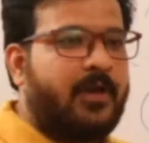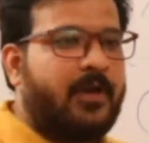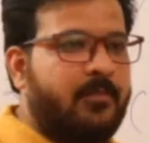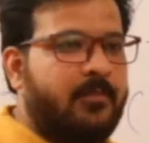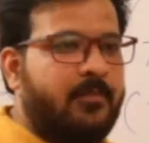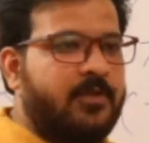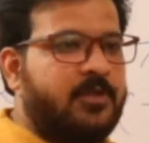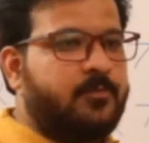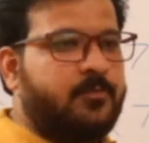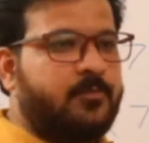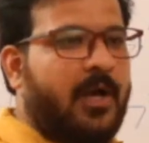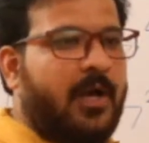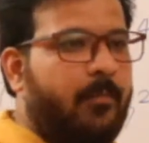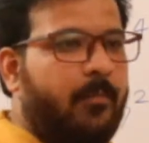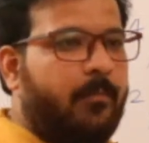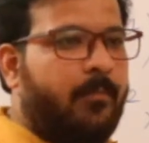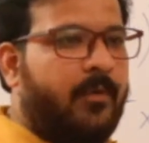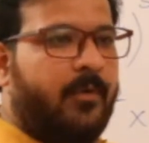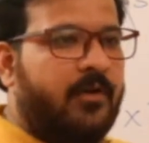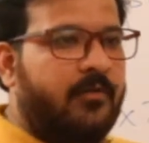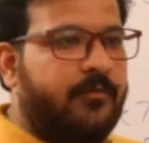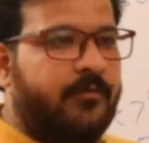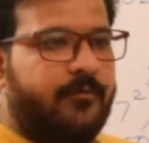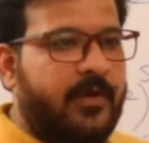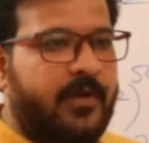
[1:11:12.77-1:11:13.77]
Misbah.
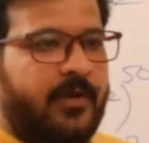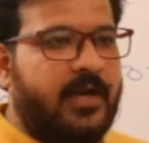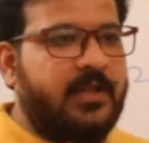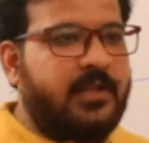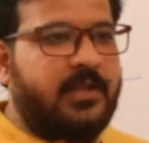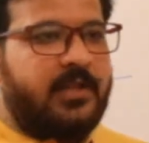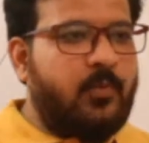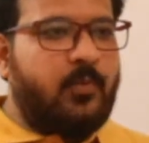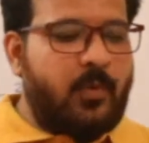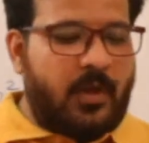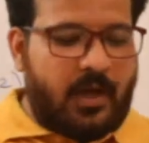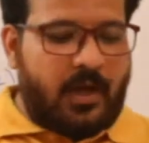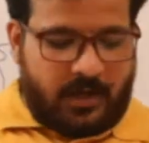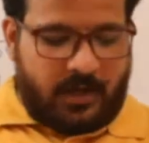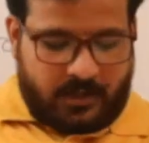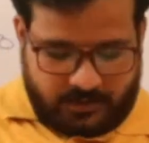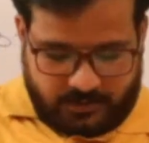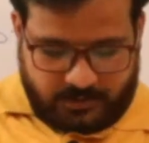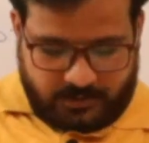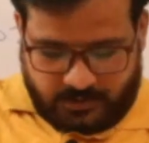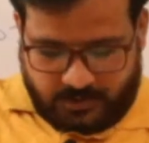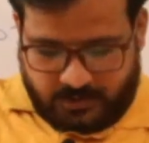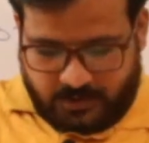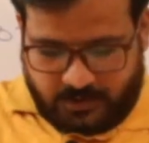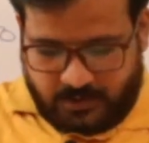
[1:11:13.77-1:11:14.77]
Perfect, Divya.
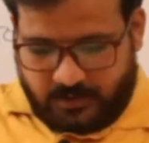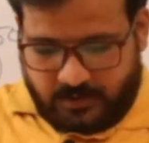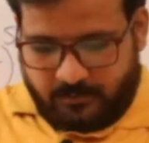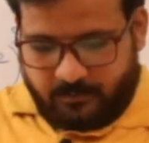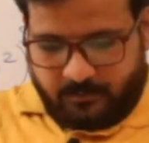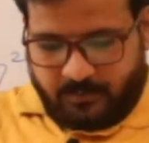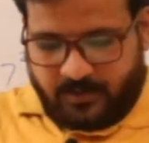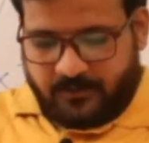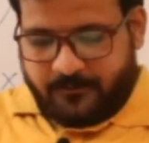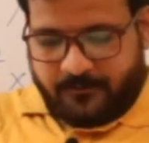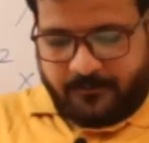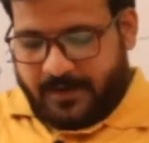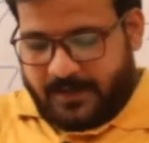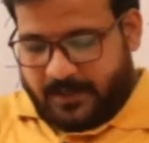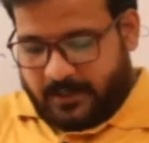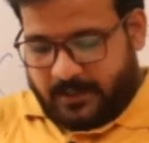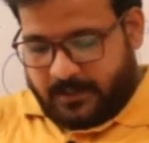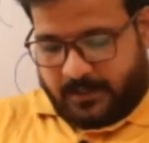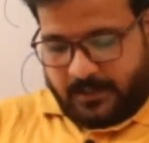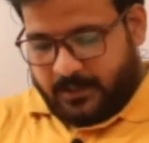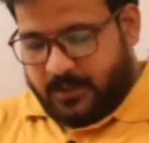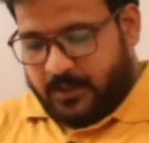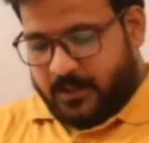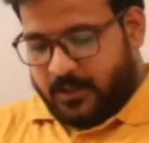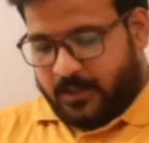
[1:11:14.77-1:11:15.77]
Perfect.
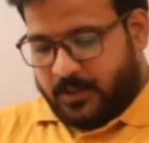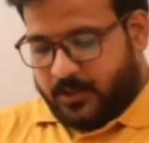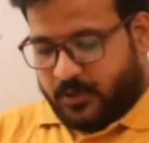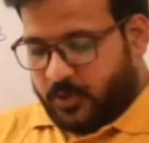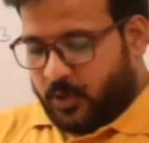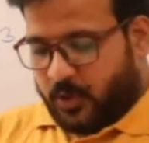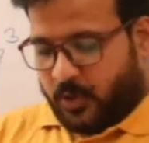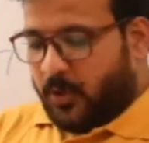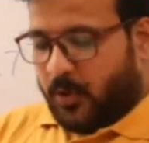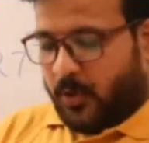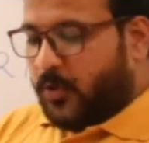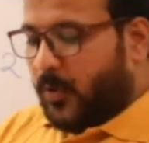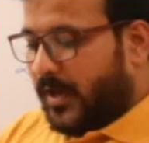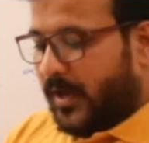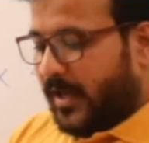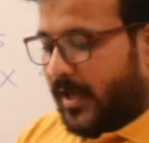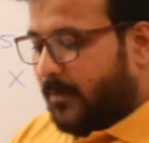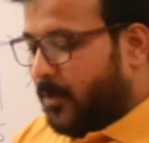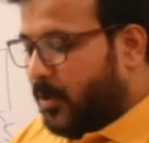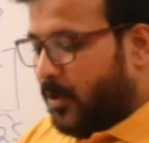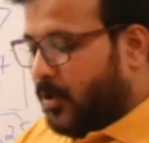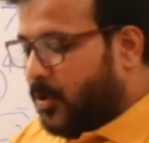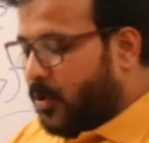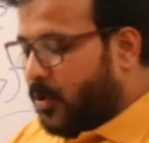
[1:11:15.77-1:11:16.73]
So now you are able to